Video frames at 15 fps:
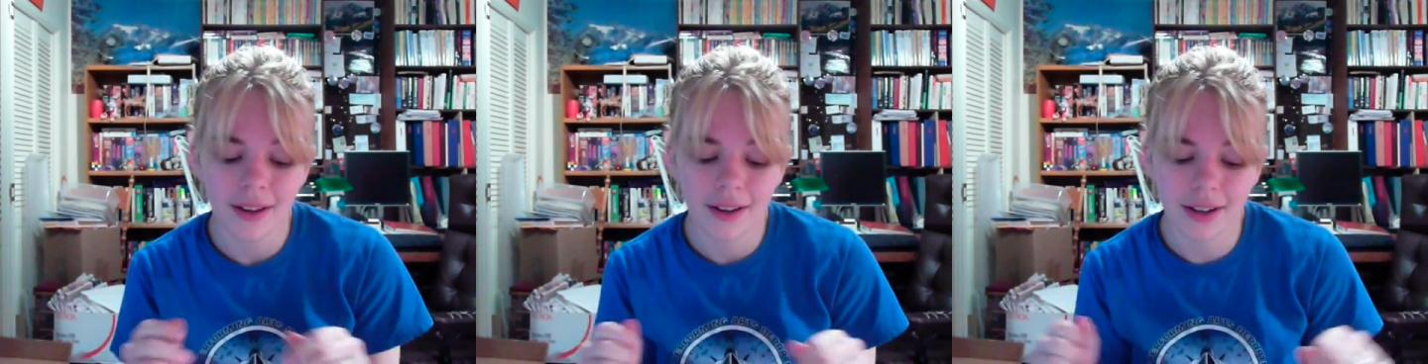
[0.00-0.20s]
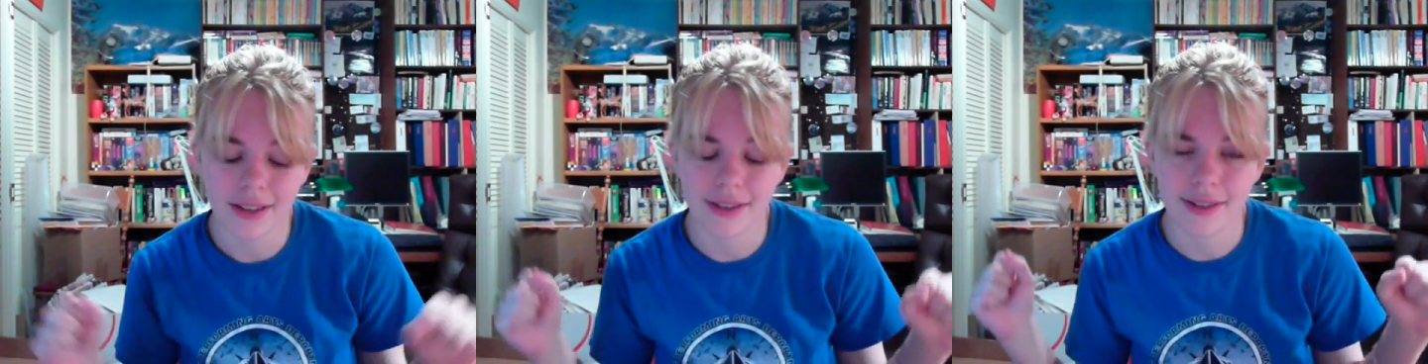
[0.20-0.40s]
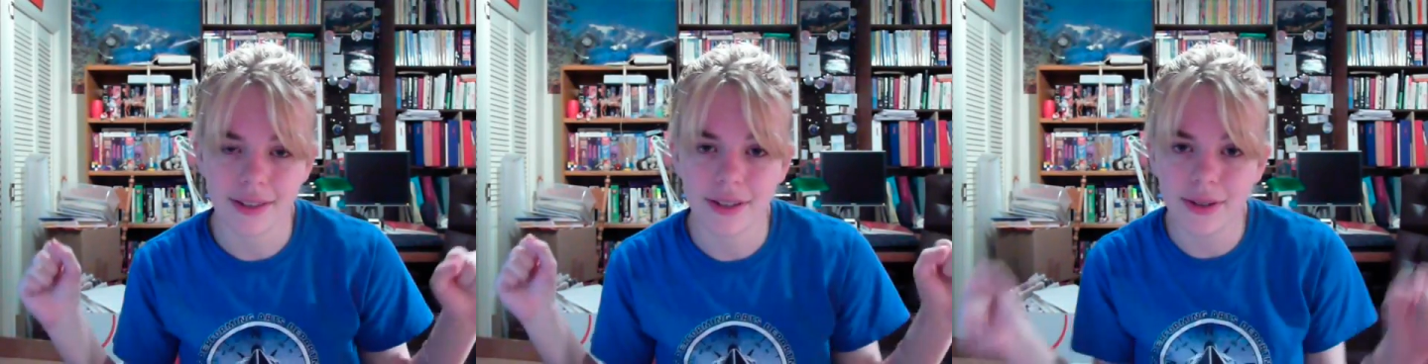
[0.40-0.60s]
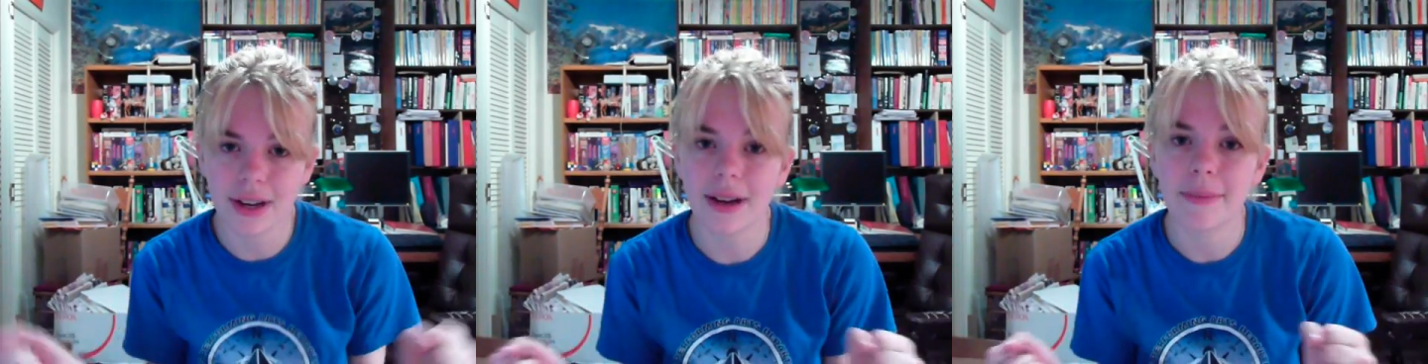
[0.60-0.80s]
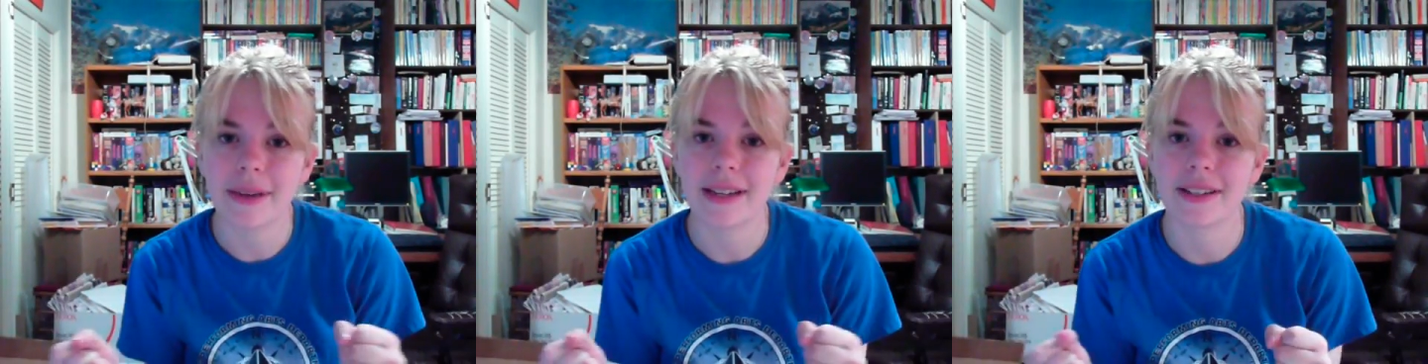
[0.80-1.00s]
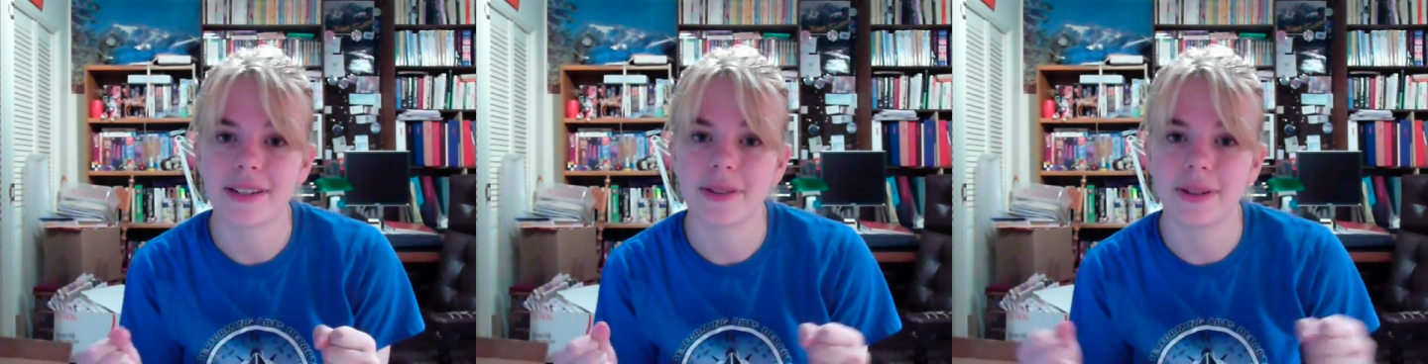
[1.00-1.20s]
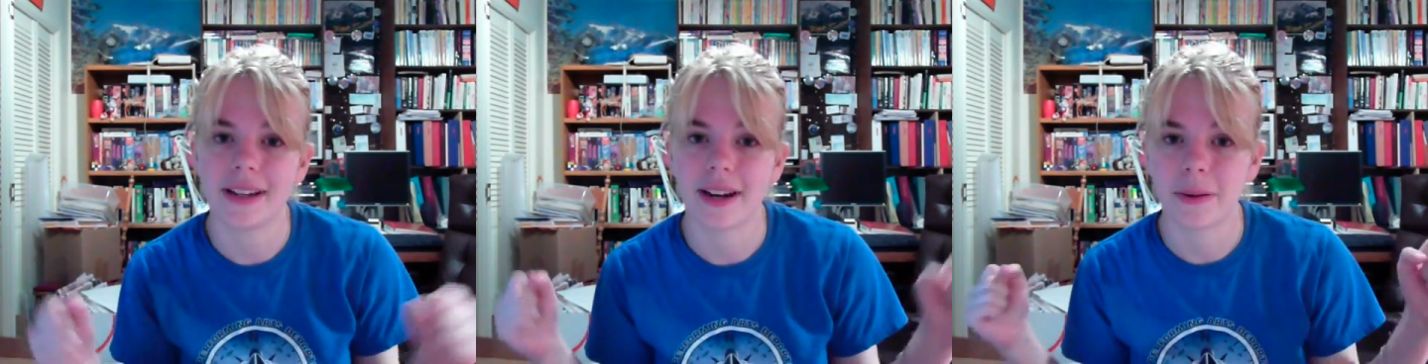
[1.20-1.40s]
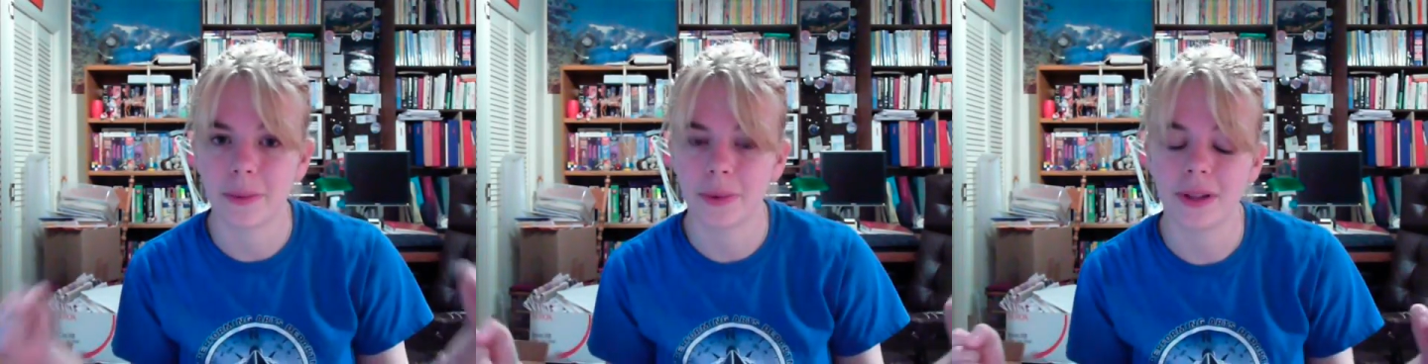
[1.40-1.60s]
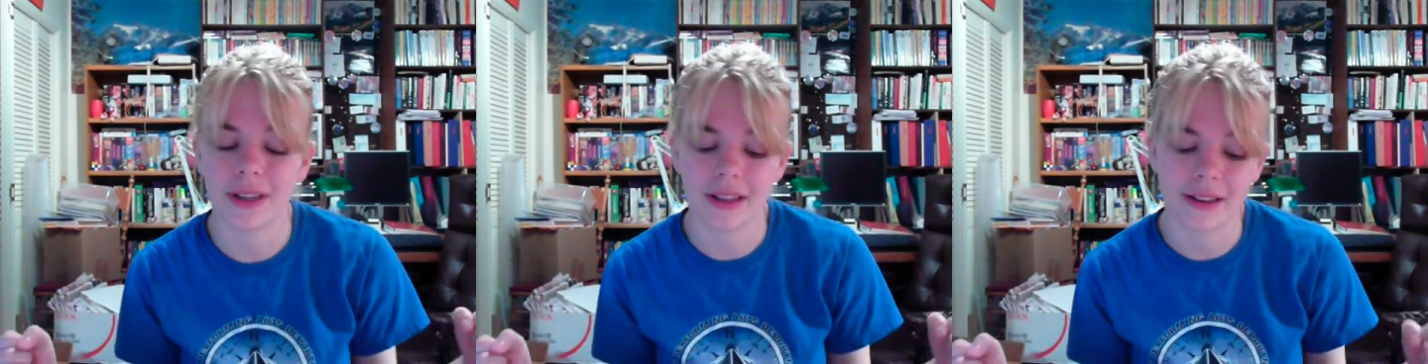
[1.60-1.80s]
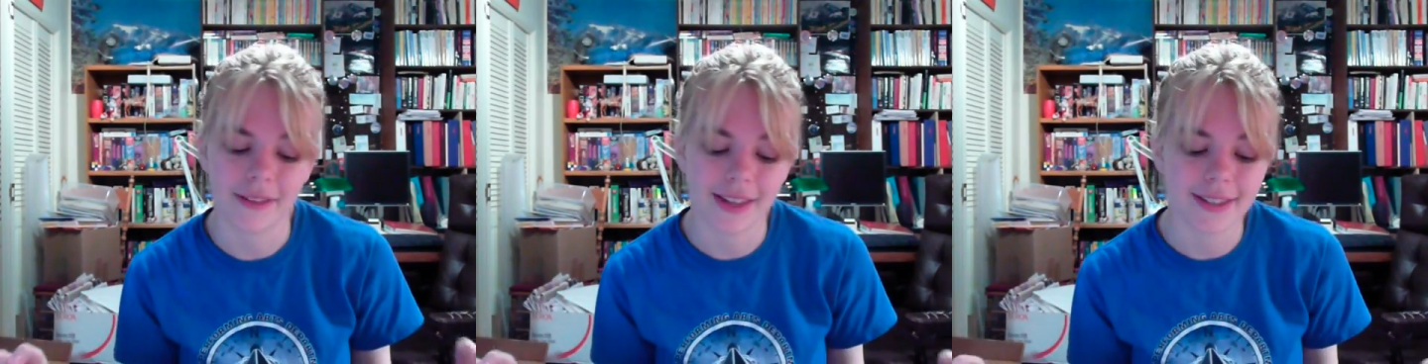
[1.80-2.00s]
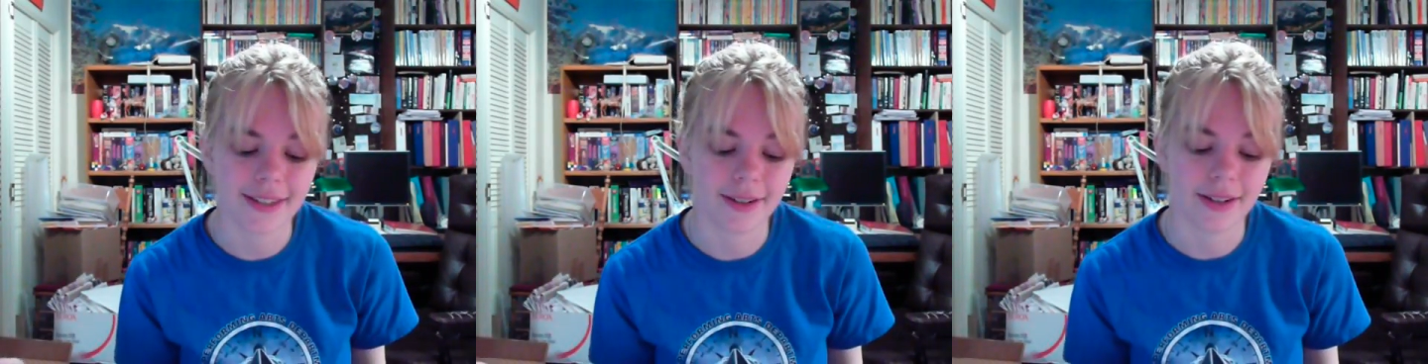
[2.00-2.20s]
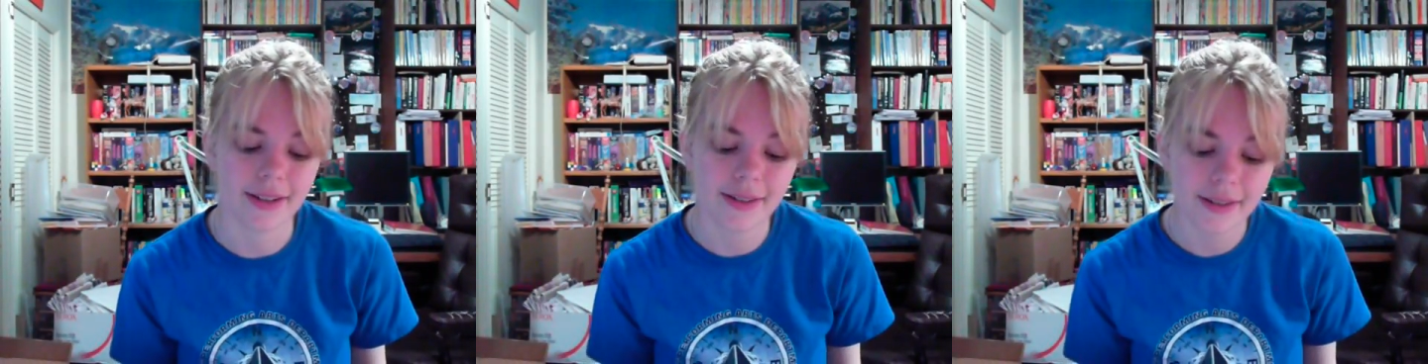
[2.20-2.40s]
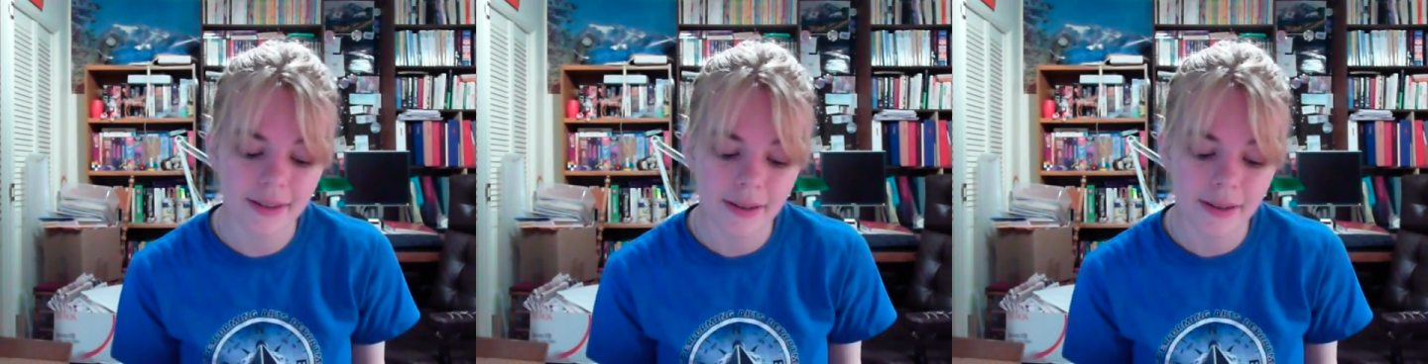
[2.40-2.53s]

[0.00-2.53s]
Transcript: because you got me into it and I really love that series.